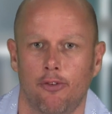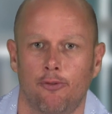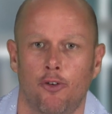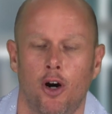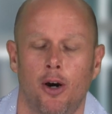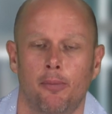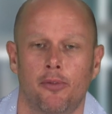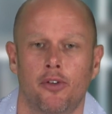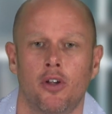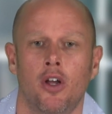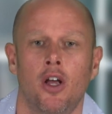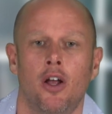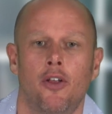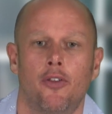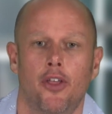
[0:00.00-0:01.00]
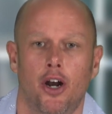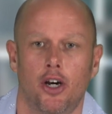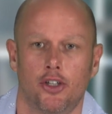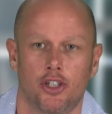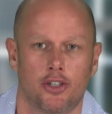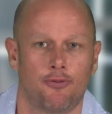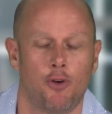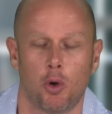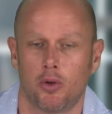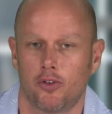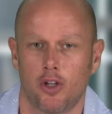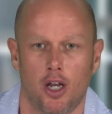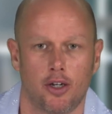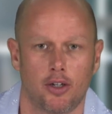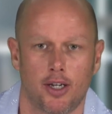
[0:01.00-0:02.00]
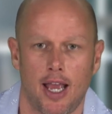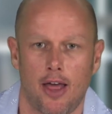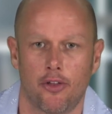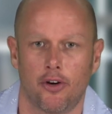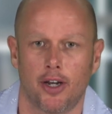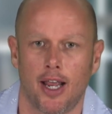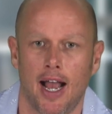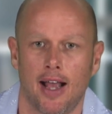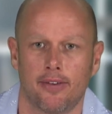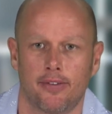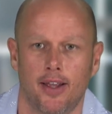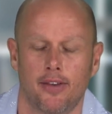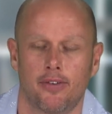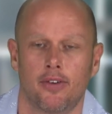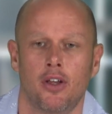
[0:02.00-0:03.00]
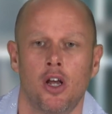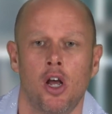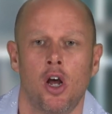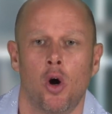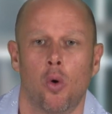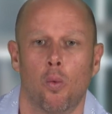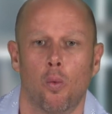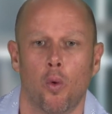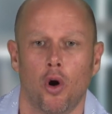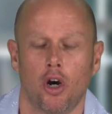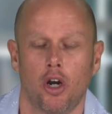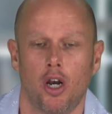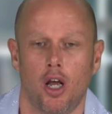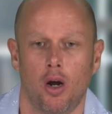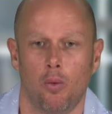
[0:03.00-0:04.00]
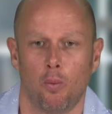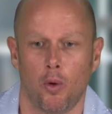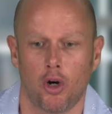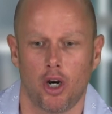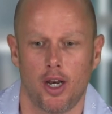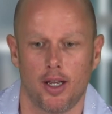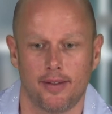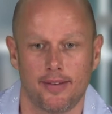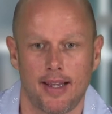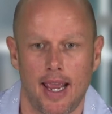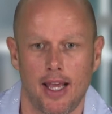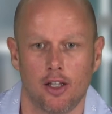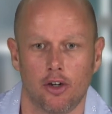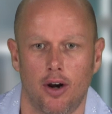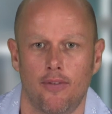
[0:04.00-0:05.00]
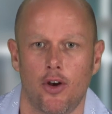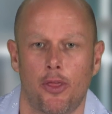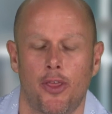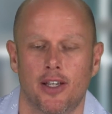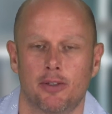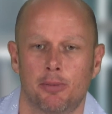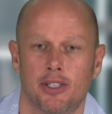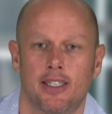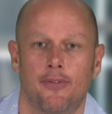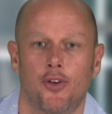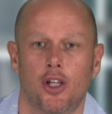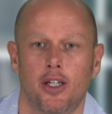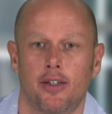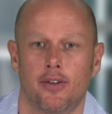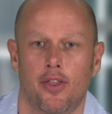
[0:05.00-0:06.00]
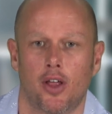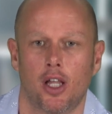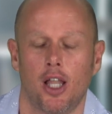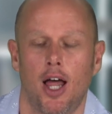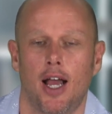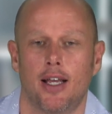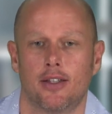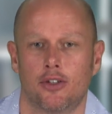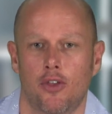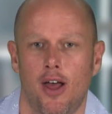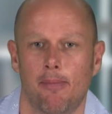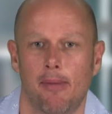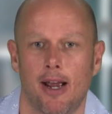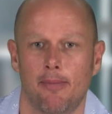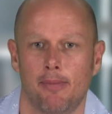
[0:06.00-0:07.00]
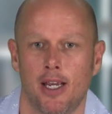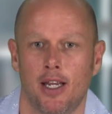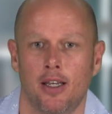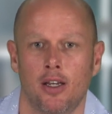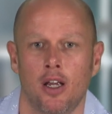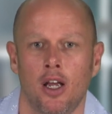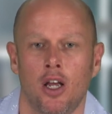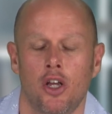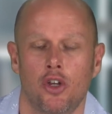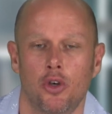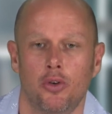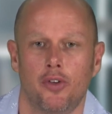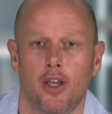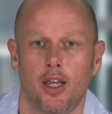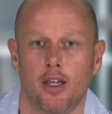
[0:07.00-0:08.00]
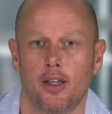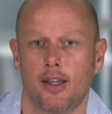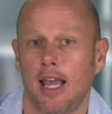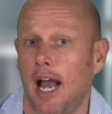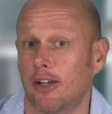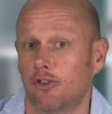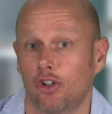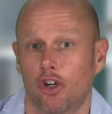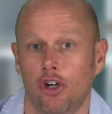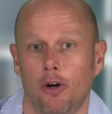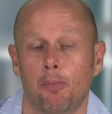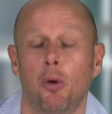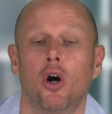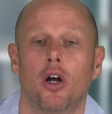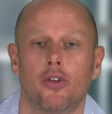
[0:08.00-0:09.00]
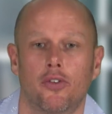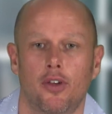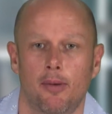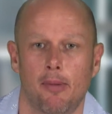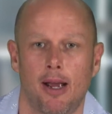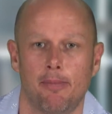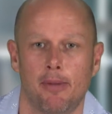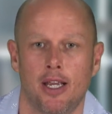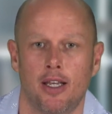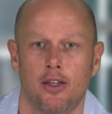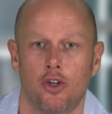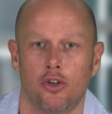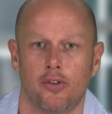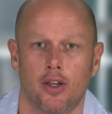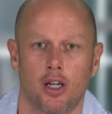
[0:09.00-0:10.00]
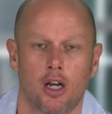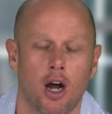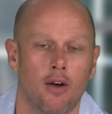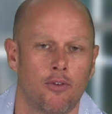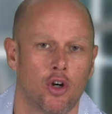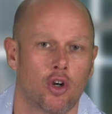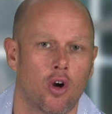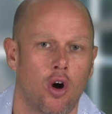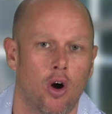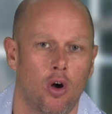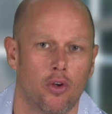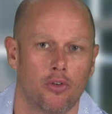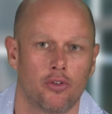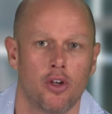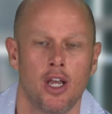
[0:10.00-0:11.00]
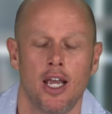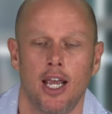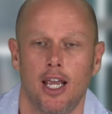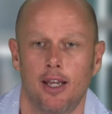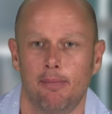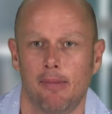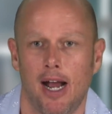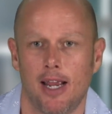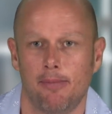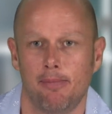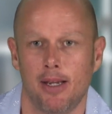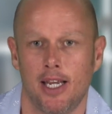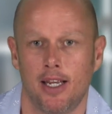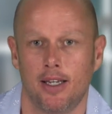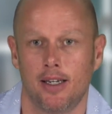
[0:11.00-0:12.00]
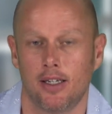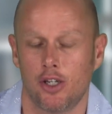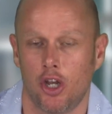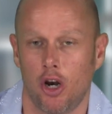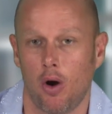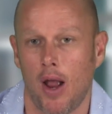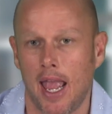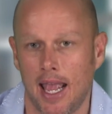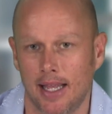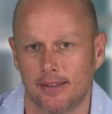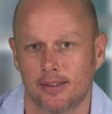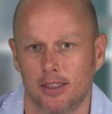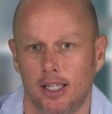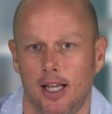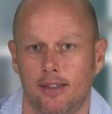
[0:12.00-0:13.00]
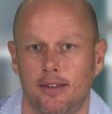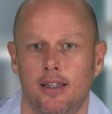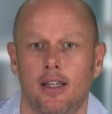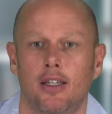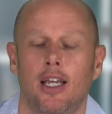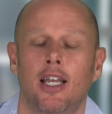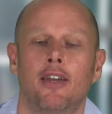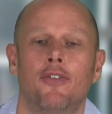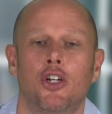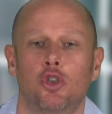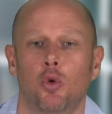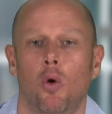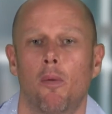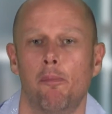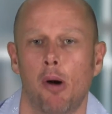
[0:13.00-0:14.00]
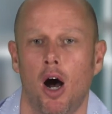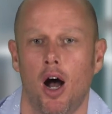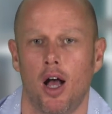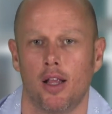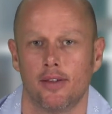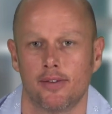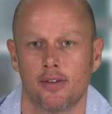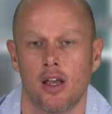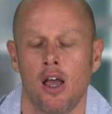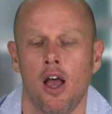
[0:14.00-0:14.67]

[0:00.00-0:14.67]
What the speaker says: firms that are just focused on gathering assets, we're gonna tailor everything specifically to the client. So that might mean using cash-secured puts. It might mean using covered calls. It might mean hand-selecting individual bonds